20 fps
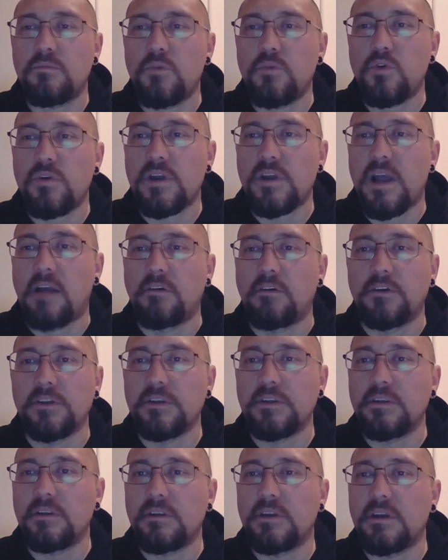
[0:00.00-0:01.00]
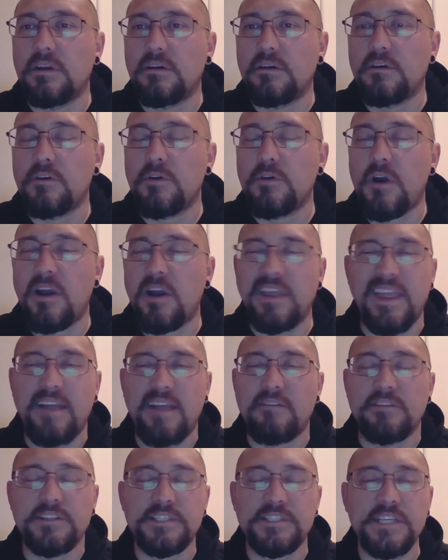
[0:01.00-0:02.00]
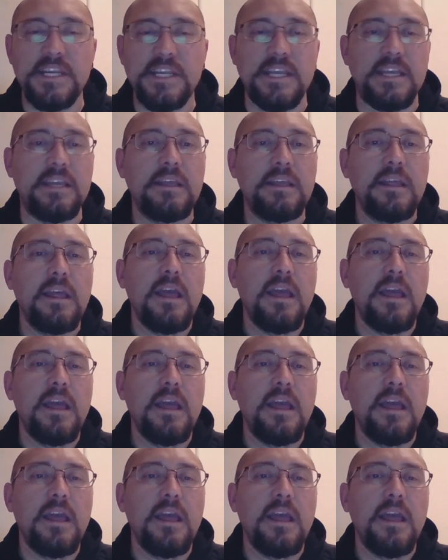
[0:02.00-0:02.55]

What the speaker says: more current, I guarantee it.